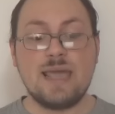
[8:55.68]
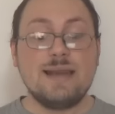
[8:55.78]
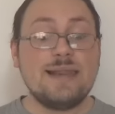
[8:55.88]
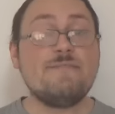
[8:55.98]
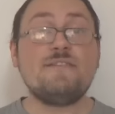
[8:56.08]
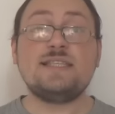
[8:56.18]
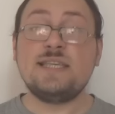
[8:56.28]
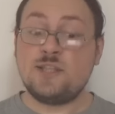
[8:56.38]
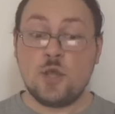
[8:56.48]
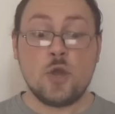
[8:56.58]
Les
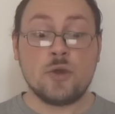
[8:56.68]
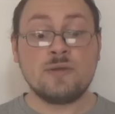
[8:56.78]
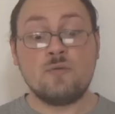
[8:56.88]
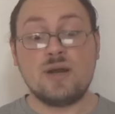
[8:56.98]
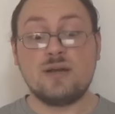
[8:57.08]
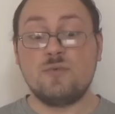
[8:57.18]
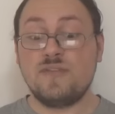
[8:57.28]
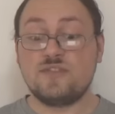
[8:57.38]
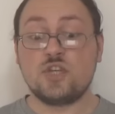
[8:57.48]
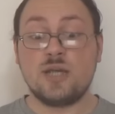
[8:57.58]
Visiteurs
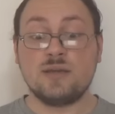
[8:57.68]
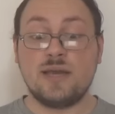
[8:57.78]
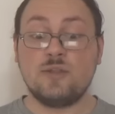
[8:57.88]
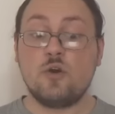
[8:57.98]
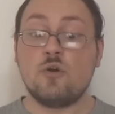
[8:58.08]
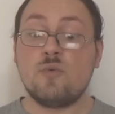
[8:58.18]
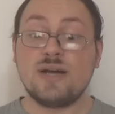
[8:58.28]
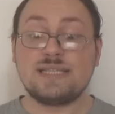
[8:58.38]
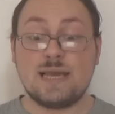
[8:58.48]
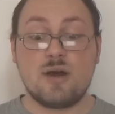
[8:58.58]
with Jean Reno
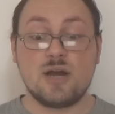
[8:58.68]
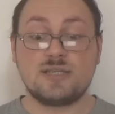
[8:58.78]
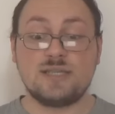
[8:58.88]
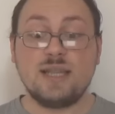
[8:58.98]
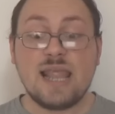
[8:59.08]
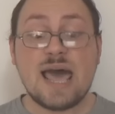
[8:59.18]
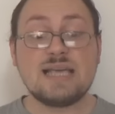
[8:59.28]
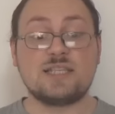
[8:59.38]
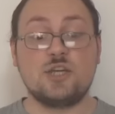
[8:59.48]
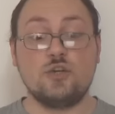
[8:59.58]
was amongst the
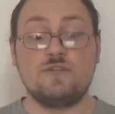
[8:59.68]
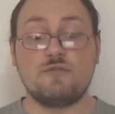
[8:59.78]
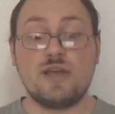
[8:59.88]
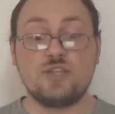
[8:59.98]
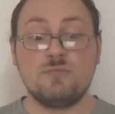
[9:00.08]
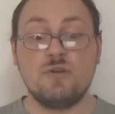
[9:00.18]
last good French